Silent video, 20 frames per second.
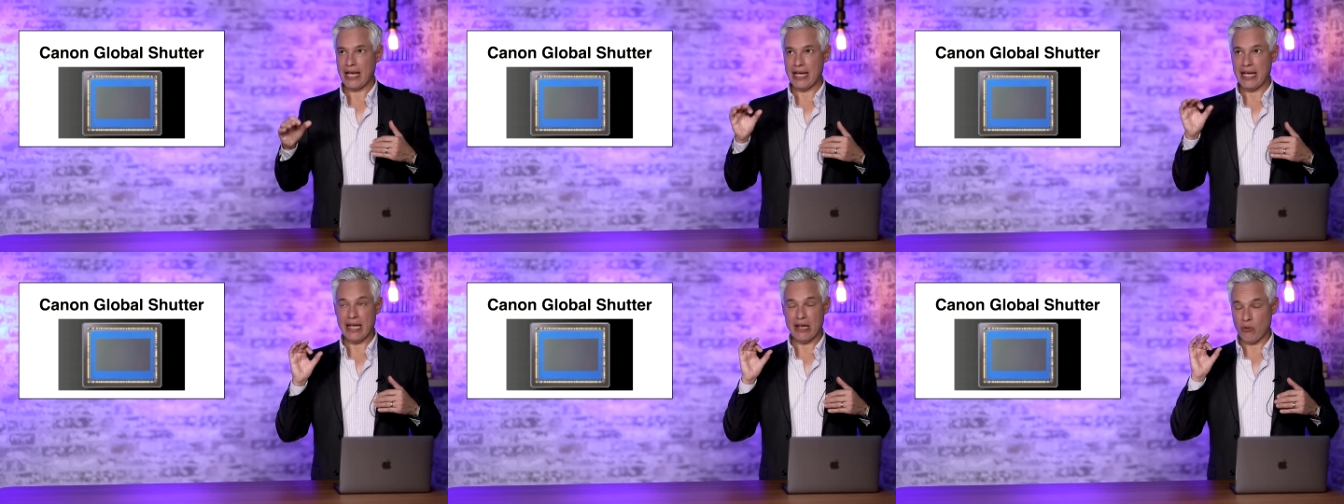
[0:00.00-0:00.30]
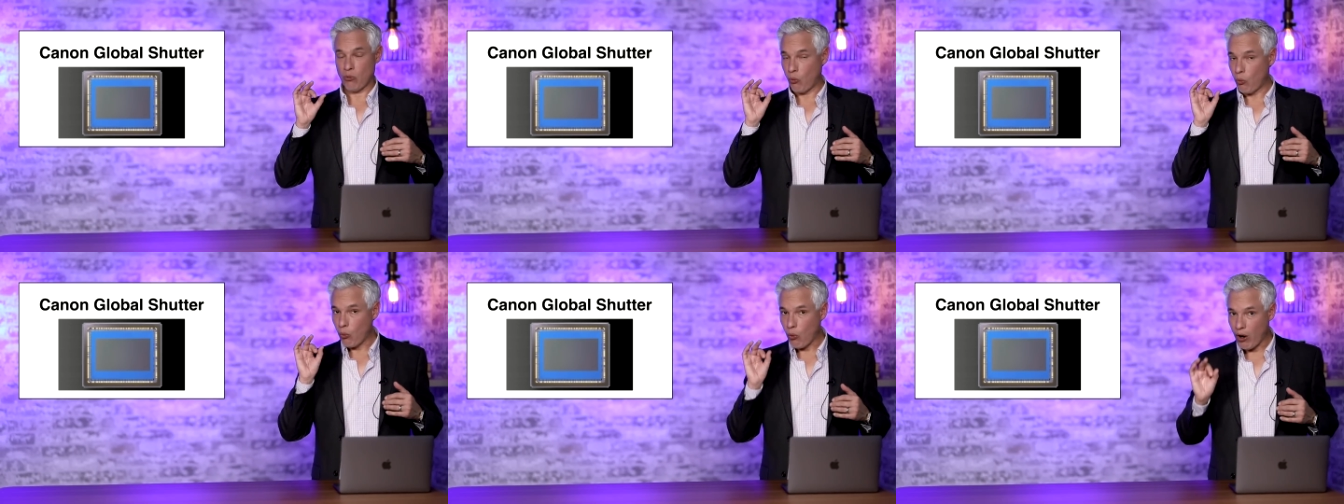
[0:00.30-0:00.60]

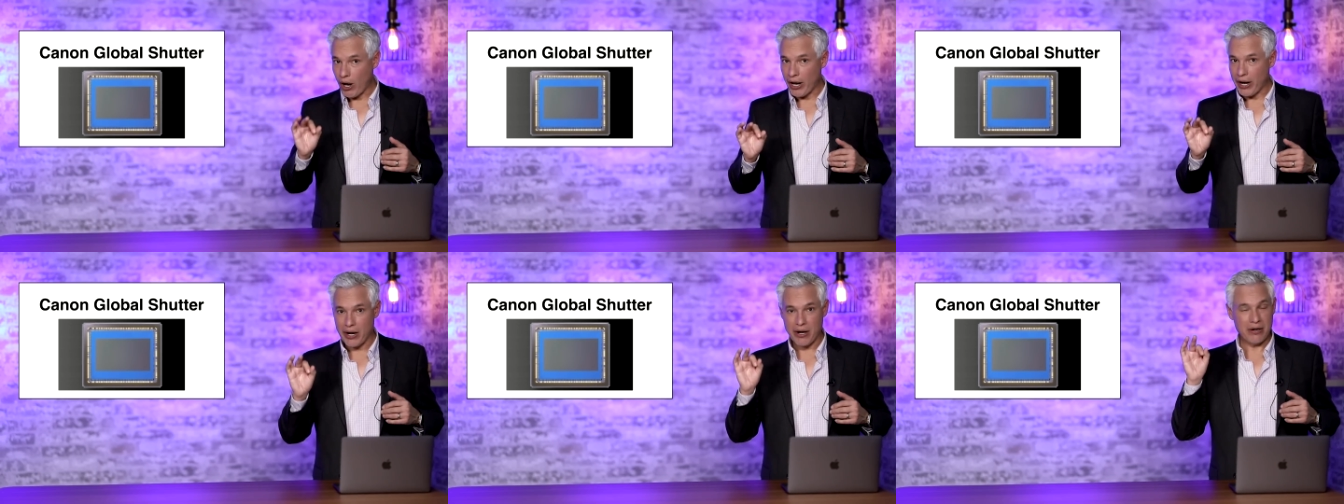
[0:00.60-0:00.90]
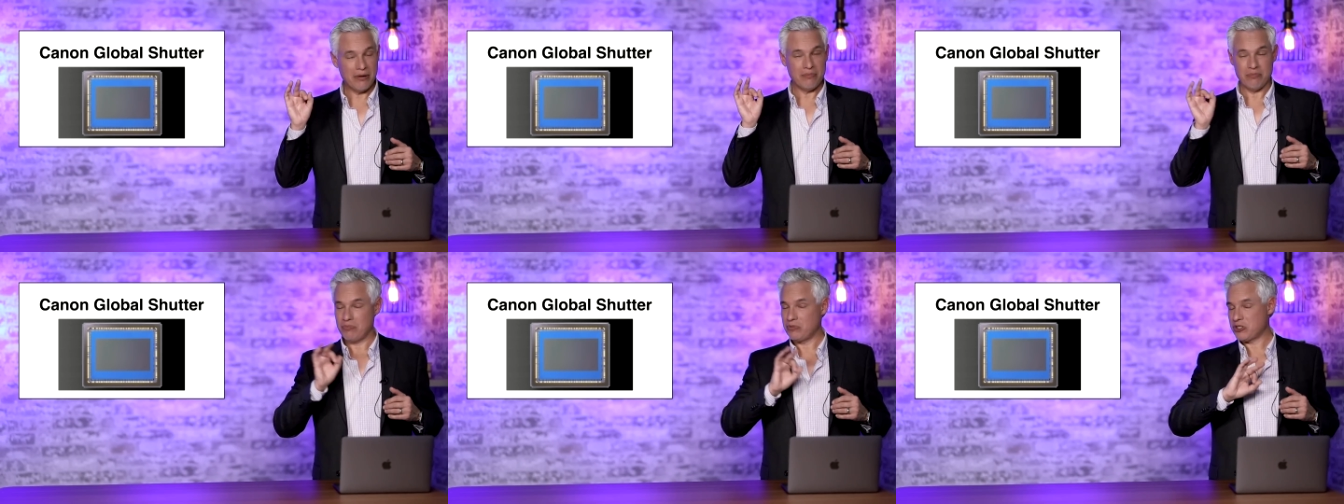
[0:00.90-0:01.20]
in one
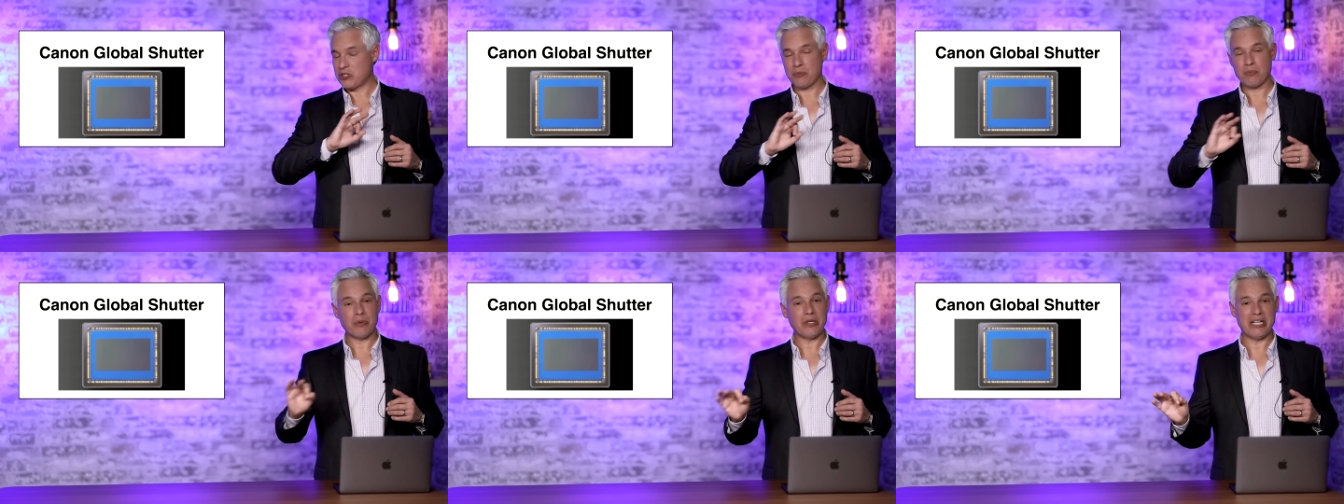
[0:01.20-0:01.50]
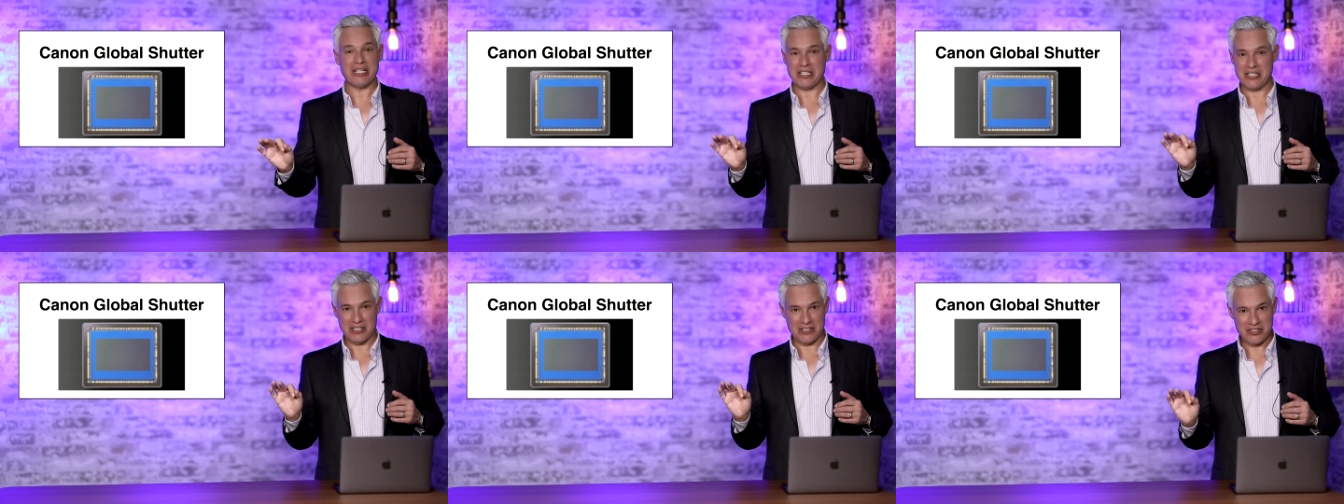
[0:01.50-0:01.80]

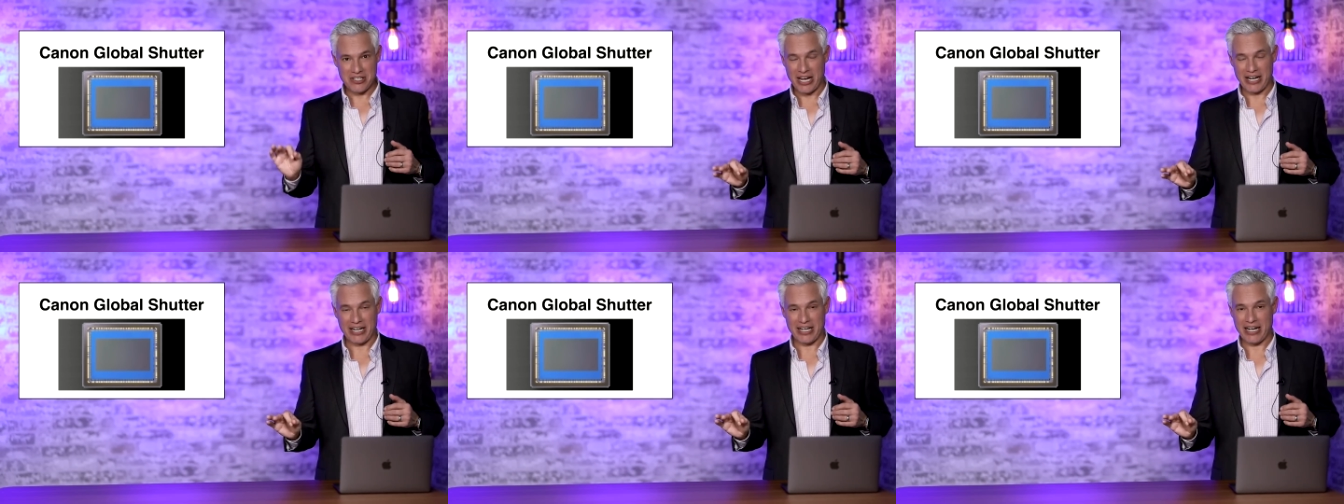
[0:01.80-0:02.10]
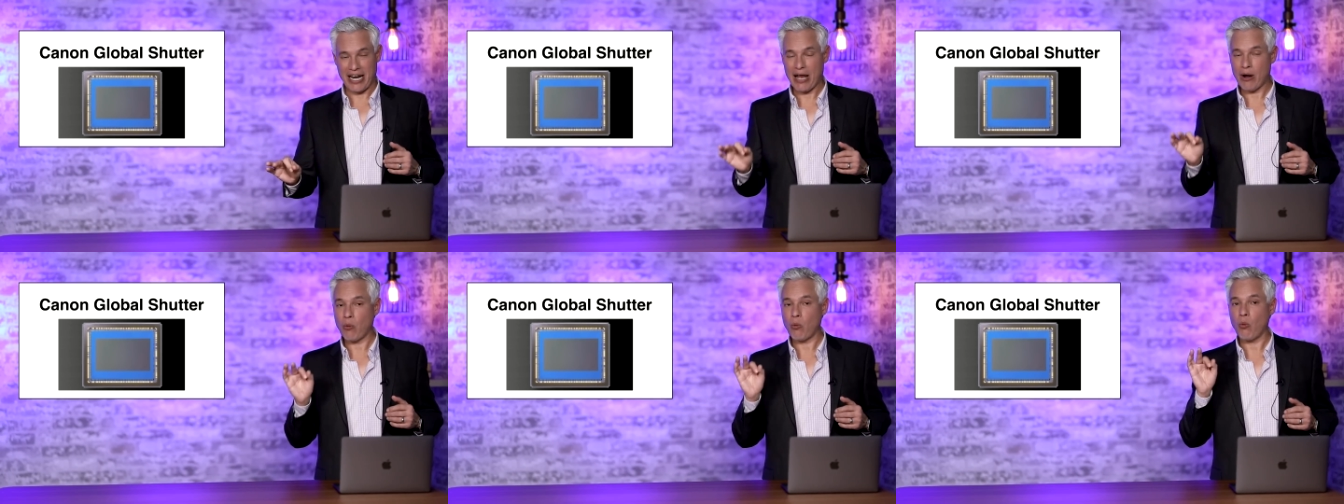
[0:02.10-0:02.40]
split second
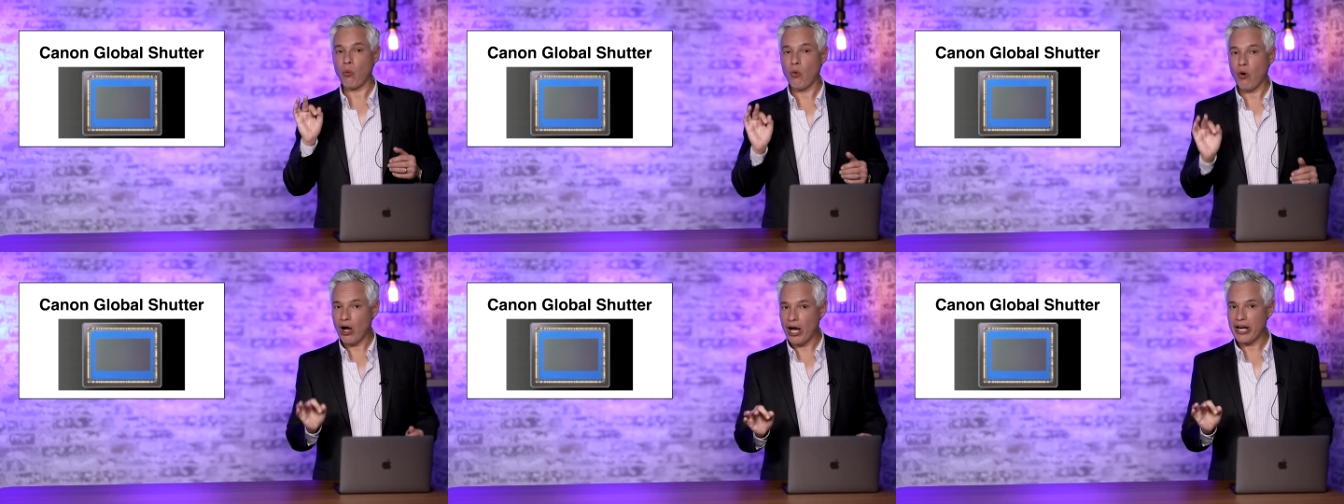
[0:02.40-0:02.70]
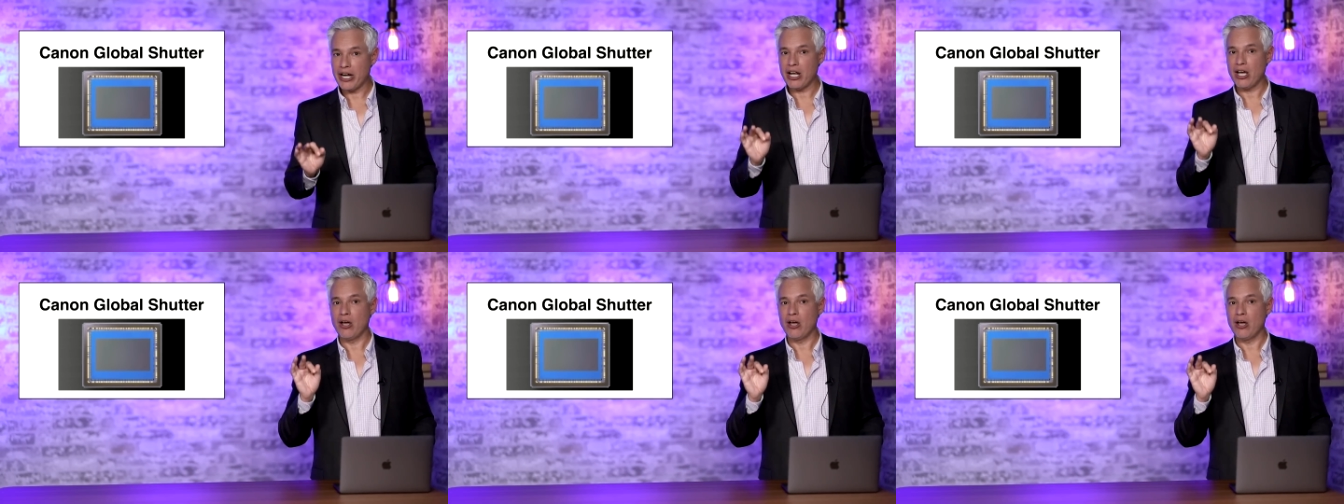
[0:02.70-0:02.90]
at one